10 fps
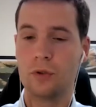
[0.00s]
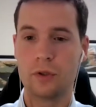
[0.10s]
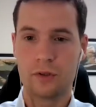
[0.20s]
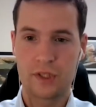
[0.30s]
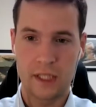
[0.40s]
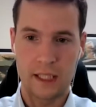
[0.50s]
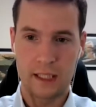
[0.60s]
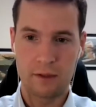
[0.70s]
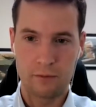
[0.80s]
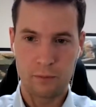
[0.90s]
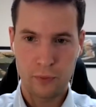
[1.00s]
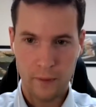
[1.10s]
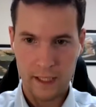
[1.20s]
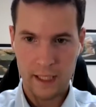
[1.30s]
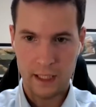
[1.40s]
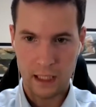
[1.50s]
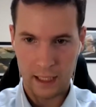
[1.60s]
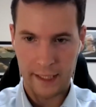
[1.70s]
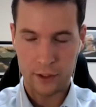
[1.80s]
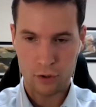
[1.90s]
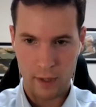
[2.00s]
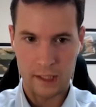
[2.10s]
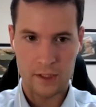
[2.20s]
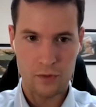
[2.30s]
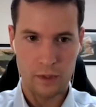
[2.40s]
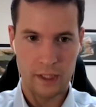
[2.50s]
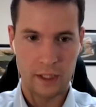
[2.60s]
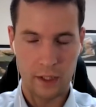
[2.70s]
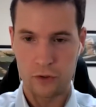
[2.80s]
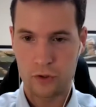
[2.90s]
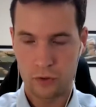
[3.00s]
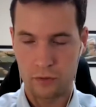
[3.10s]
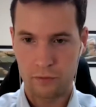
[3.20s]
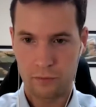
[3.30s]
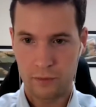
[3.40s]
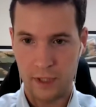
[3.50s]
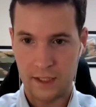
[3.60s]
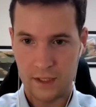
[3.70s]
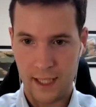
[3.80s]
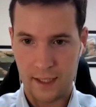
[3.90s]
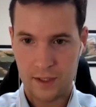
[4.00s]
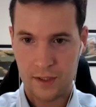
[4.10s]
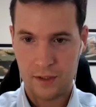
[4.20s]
can see pretty clear trends within those sort of data sets.